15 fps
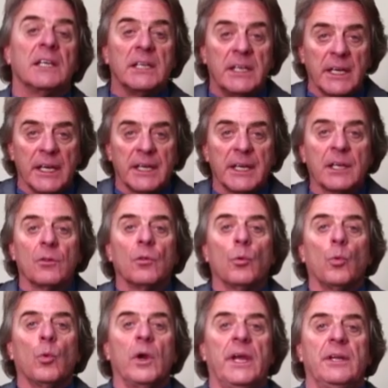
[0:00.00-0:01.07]
Getting the
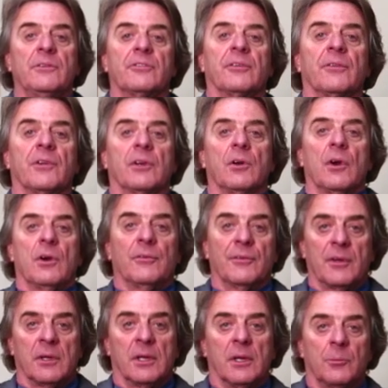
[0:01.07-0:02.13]
weights of the golf
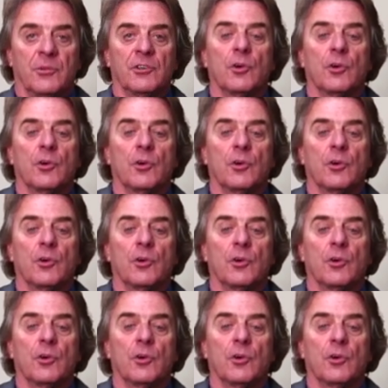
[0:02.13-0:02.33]
clubs